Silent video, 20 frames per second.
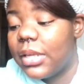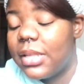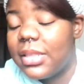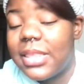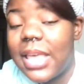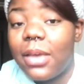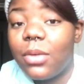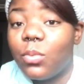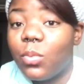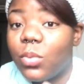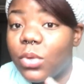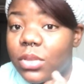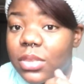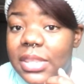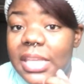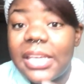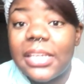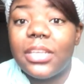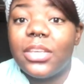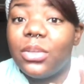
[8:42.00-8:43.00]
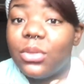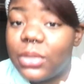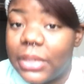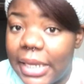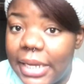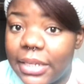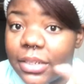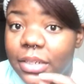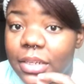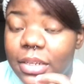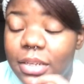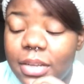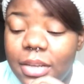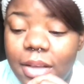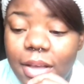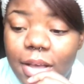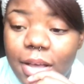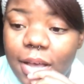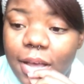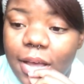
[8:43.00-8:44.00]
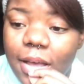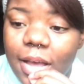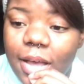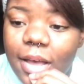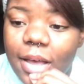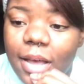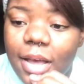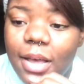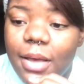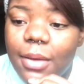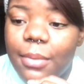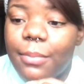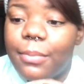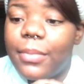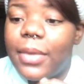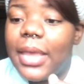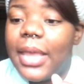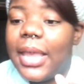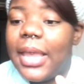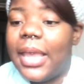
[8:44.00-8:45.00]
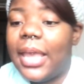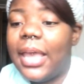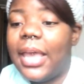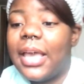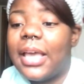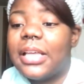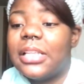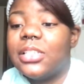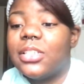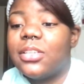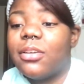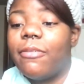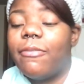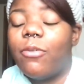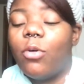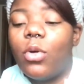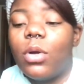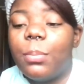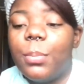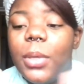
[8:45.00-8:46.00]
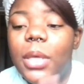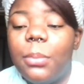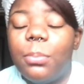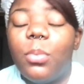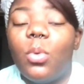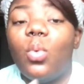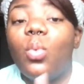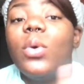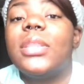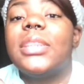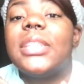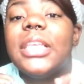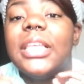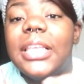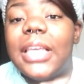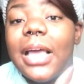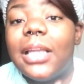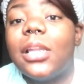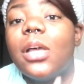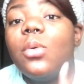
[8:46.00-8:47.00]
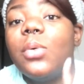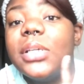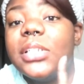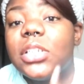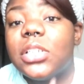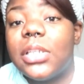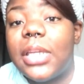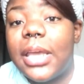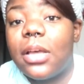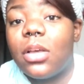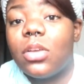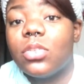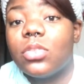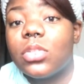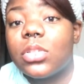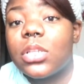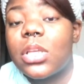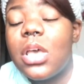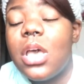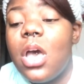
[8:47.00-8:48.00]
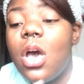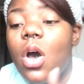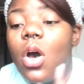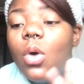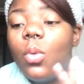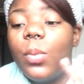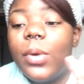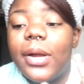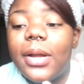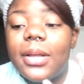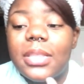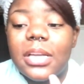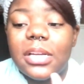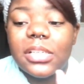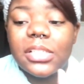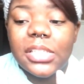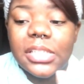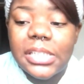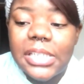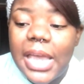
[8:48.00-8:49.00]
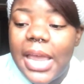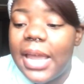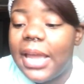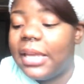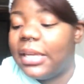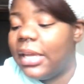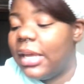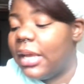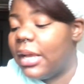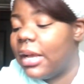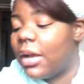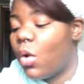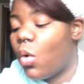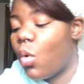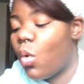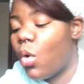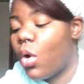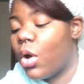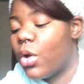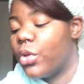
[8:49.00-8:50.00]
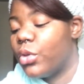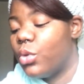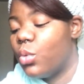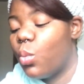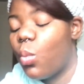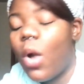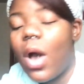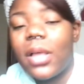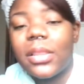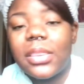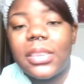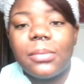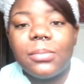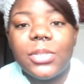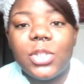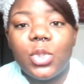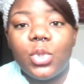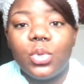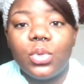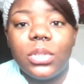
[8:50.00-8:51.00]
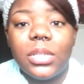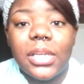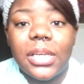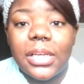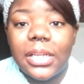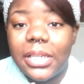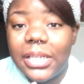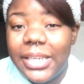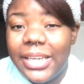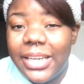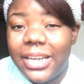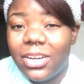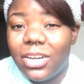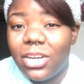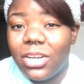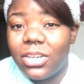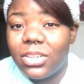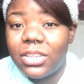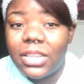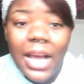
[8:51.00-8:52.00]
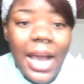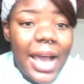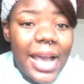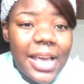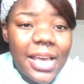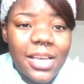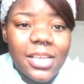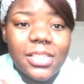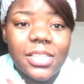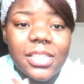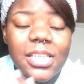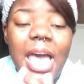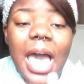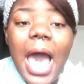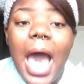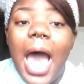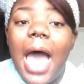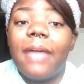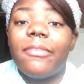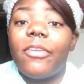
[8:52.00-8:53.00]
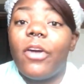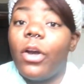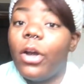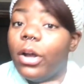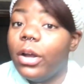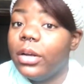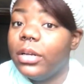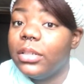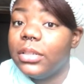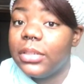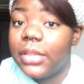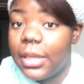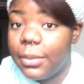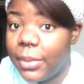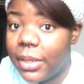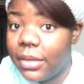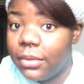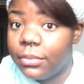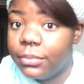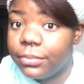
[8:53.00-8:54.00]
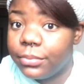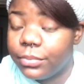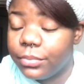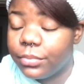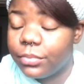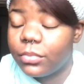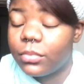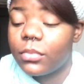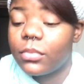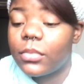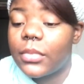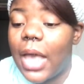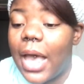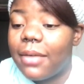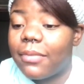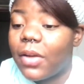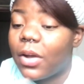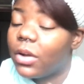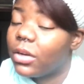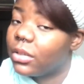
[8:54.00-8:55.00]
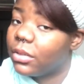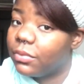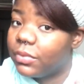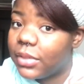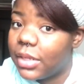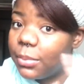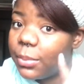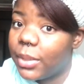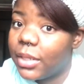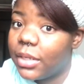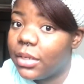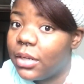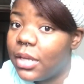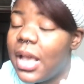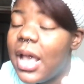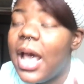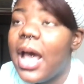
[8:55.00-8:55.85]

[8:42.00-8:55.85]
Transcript: They will thank you later. And for people with yellowish nails where they're staining or you want them to look clear or nice, I've heard of lemon.